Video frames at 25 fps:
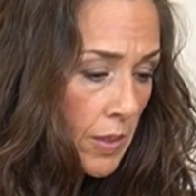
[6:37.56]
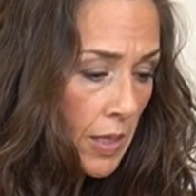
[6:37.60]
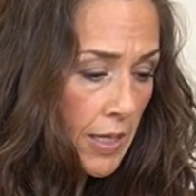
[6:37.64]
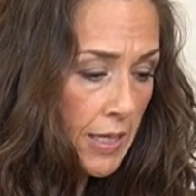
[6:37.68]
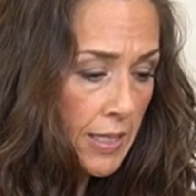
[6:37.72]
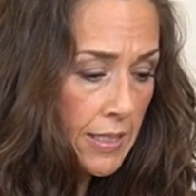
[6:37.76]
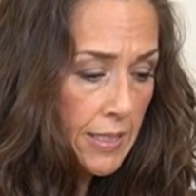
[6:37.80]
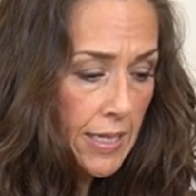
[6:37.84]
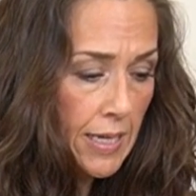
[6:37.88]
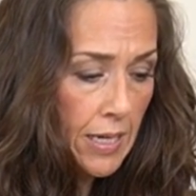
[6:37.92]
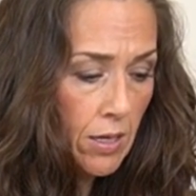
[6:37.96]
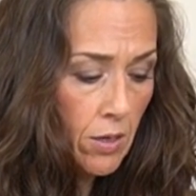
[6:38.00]

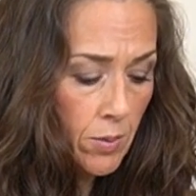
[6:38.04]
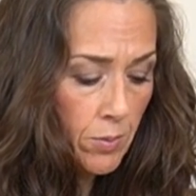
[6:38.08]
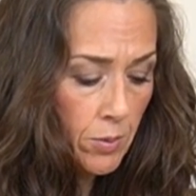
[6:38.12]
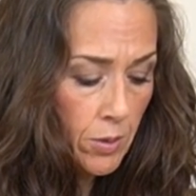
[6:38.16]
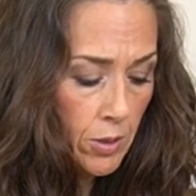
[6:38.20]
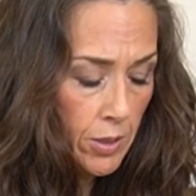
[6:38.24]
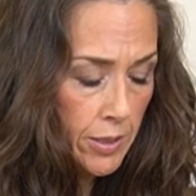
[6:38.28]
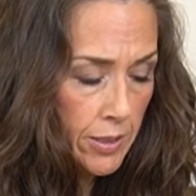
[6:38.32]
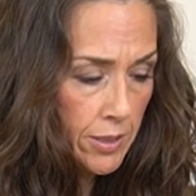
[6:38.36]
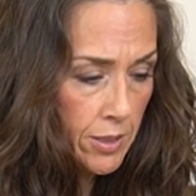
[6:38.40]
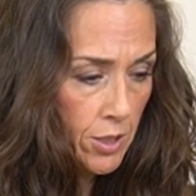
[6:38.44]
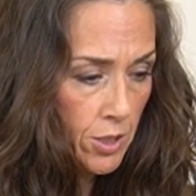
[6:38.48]
And now I'm
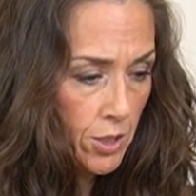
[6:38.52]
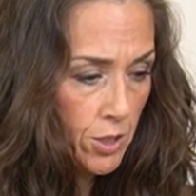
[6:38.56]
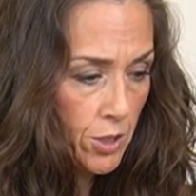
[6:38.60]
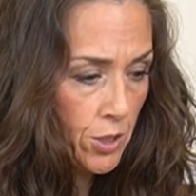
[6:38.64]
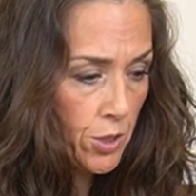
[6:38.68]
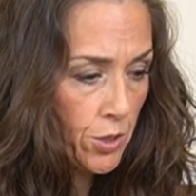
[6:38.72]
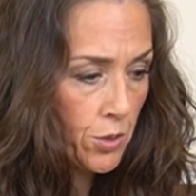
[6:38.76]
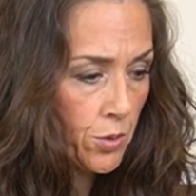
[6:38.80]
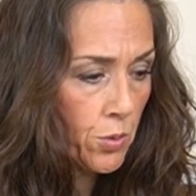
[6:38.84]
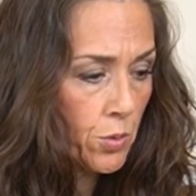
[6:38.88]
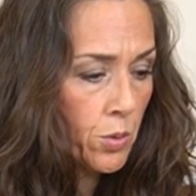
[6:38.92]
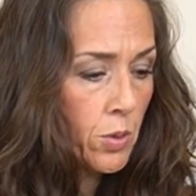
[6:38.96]
going to
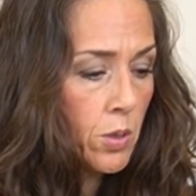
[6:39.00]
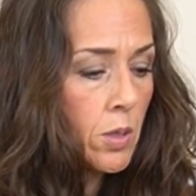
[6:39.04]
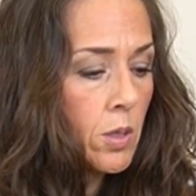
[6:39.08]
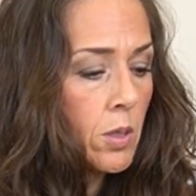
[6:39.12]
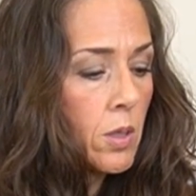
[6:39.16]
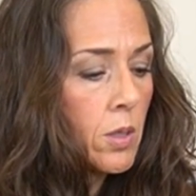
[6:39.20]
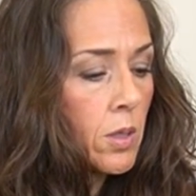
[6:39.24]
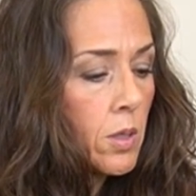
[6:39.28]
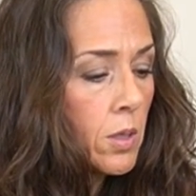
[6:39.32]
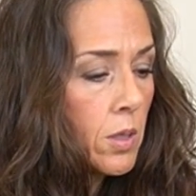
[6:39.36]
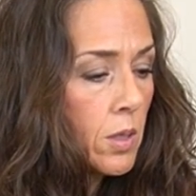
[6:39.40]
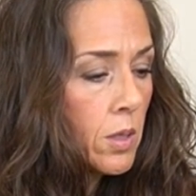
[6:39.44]
do
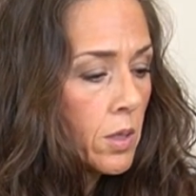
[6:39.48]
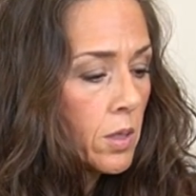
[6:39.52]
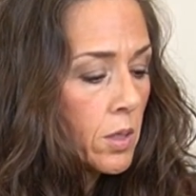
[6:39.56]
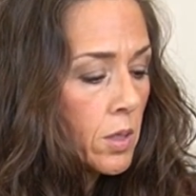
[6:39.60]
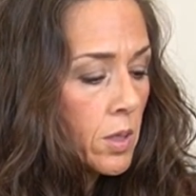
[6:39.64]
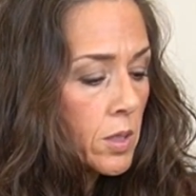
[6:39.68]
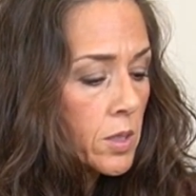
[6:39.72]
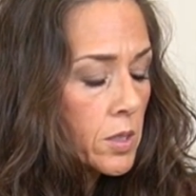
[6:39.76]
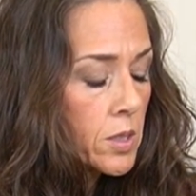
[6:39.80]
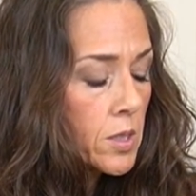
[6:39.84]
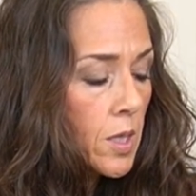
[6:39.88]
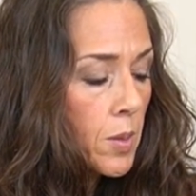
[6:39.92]

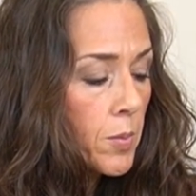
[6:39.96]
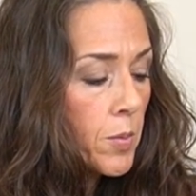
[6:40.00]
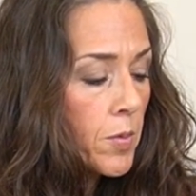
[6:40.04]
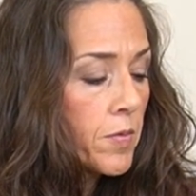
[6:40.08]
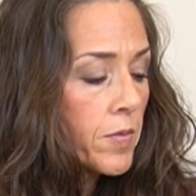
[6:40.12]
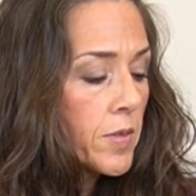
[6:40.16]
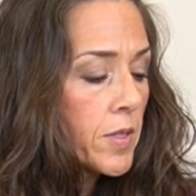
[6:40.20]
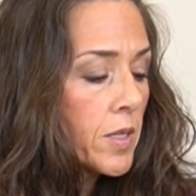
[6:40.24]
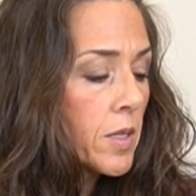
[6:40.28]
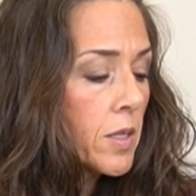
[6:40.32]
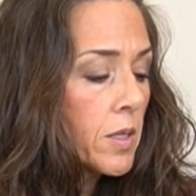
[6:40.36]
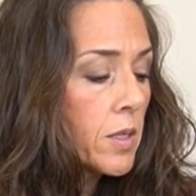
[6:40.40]
some
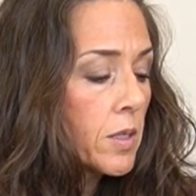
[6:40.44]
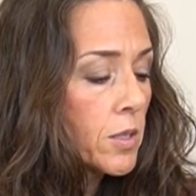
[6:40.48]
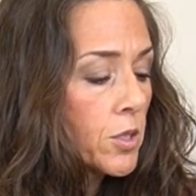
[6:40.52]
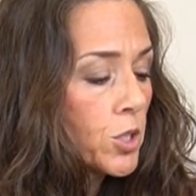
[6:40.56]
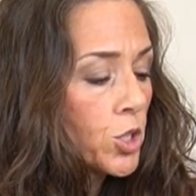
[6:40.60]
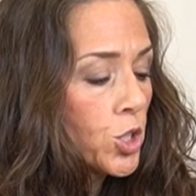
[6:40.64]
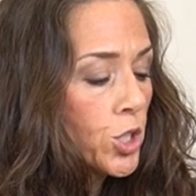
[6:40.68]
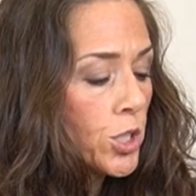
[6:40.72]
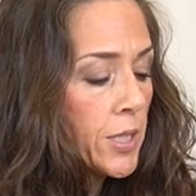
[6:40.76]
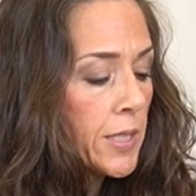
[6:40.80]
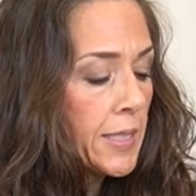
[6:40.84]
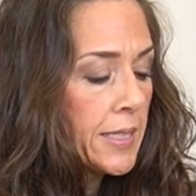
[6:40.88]
of the
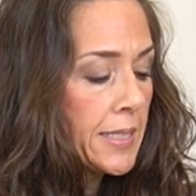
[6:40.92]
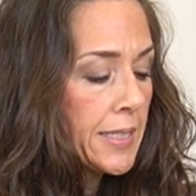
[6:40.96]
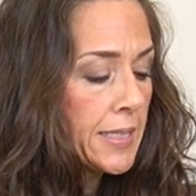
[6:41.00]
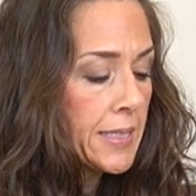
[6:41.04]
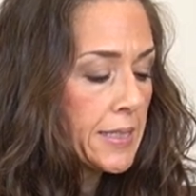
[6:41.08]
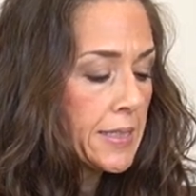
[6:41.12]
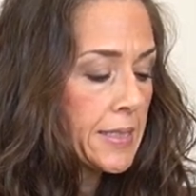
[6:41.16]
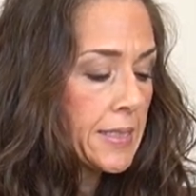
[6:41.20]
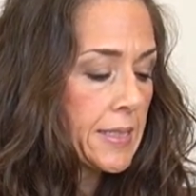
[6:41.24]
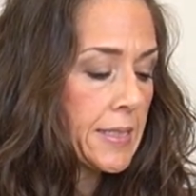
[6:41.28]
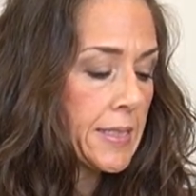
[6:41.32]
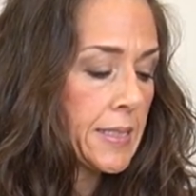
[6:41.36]

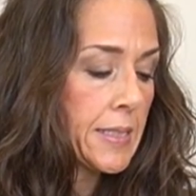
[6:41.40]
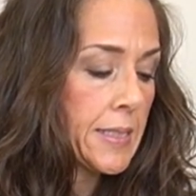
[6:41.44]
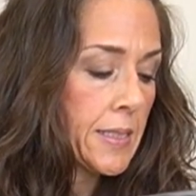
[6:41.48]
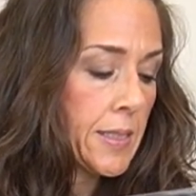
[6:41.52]
cheese.